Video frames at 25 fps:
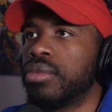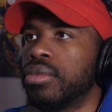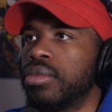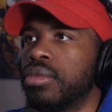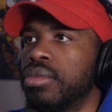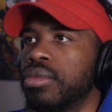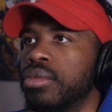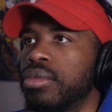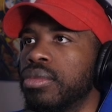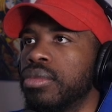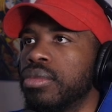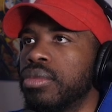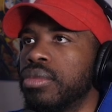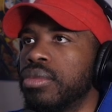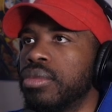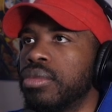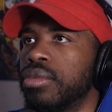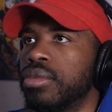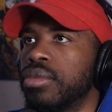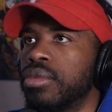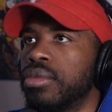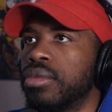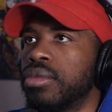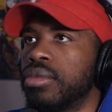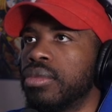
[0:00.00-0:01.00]

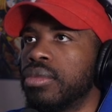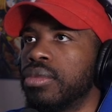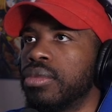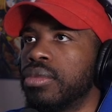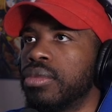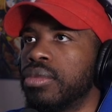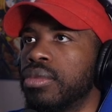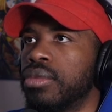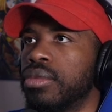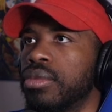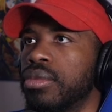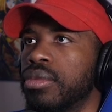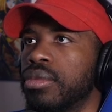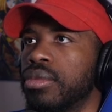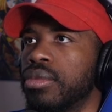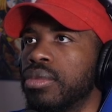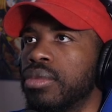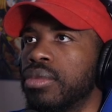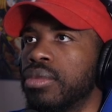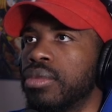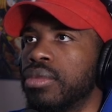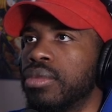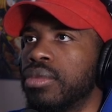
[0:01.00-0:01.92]
[no speech]